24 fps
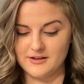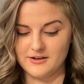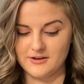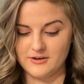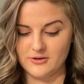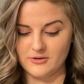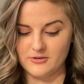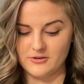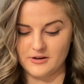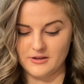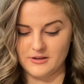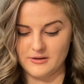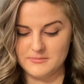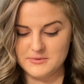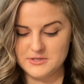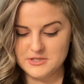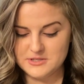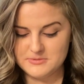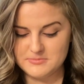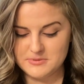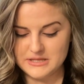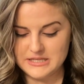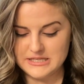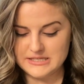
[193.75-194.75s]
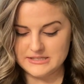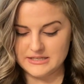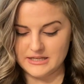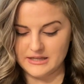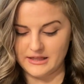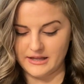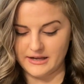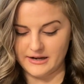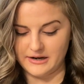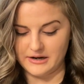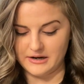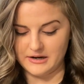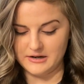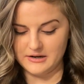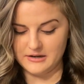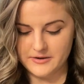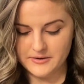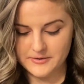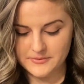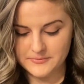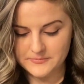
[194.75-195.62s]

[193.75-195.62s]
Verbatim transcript: hold on, let me just put this in there.